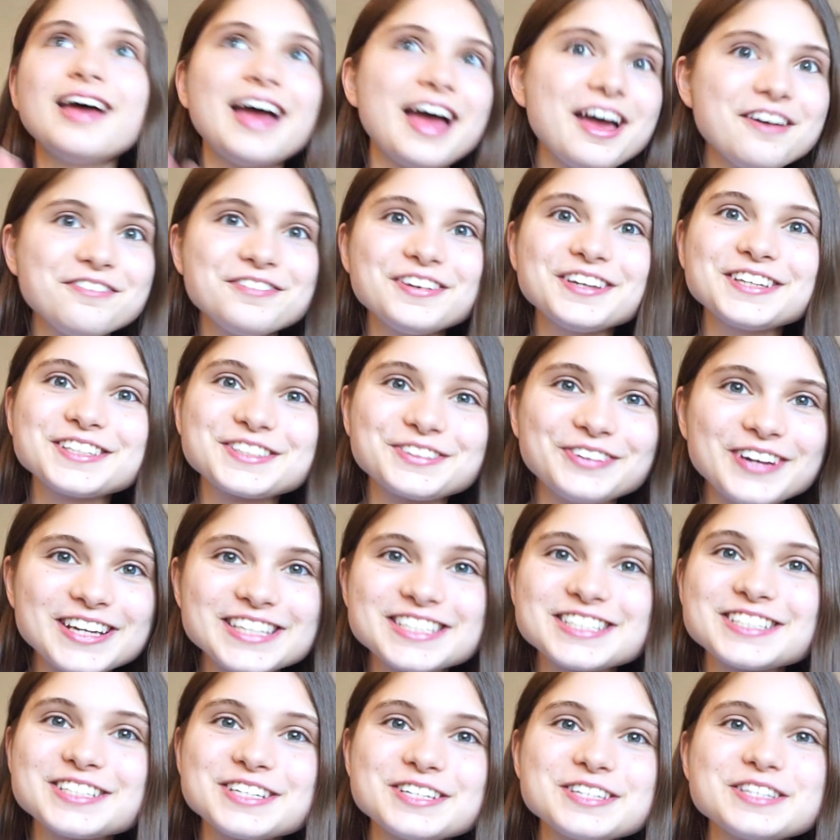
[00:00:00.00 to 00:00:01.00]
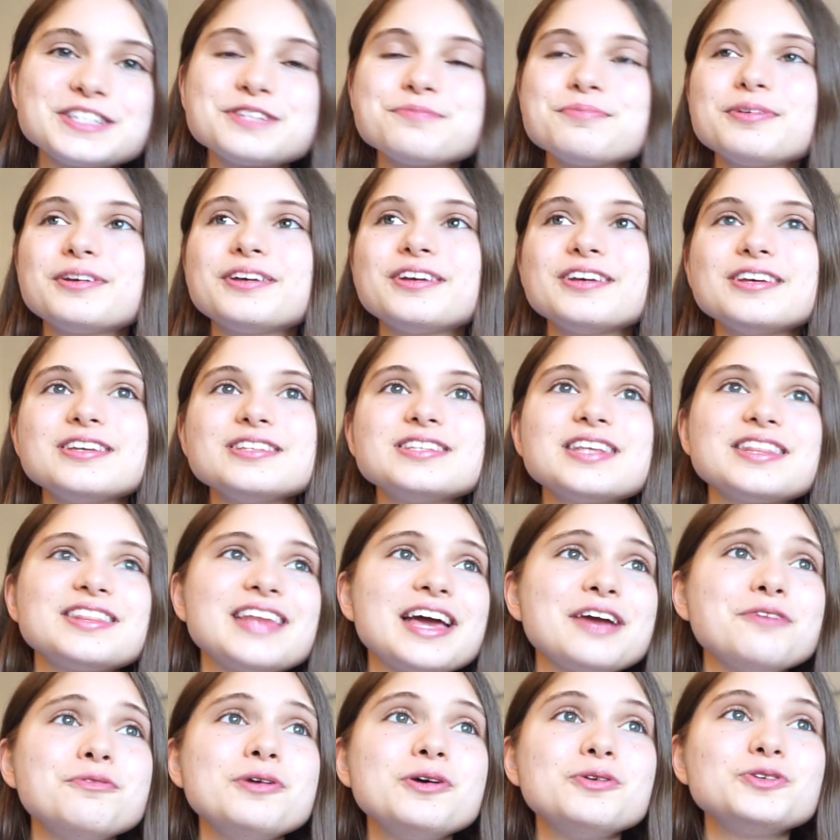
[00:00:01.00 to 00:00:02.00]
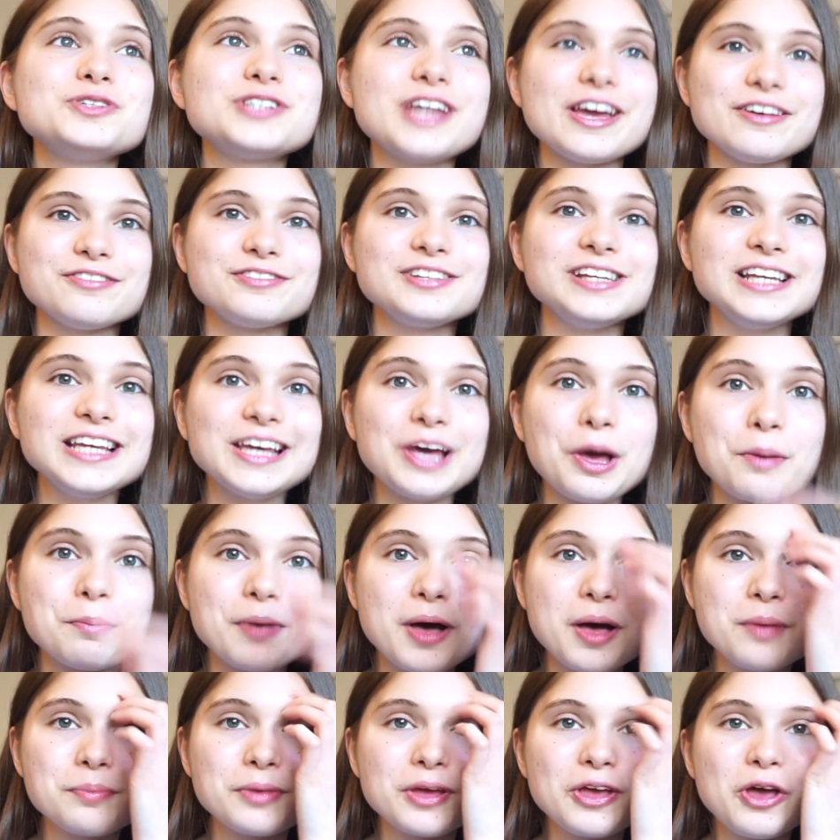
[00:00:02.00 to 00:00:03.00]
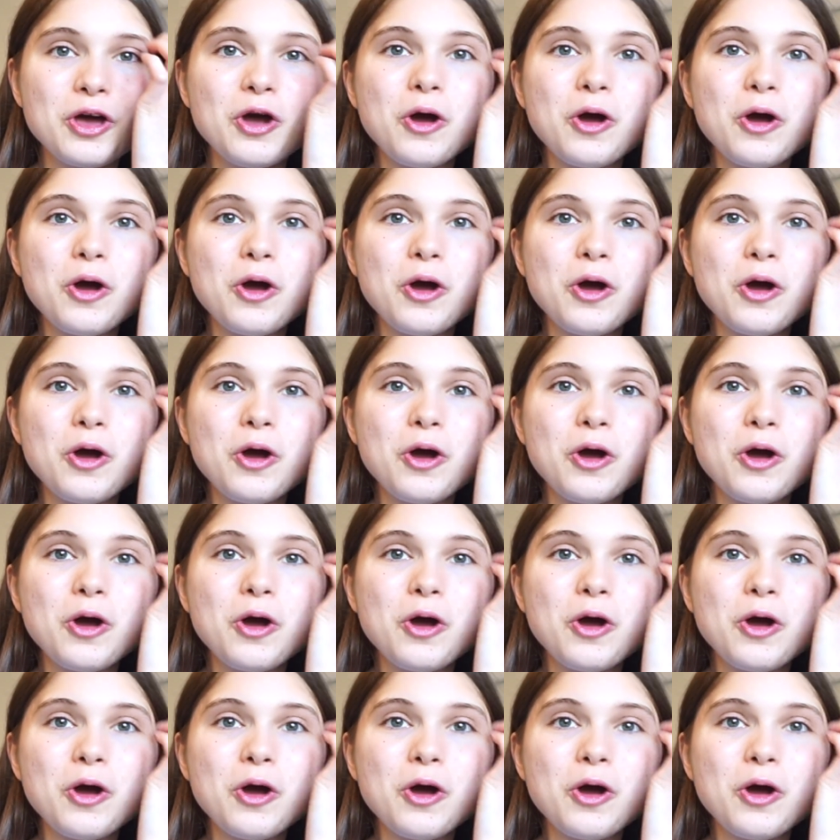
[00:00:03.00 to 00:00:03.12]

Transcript: ethics questions, because they will definitely come up.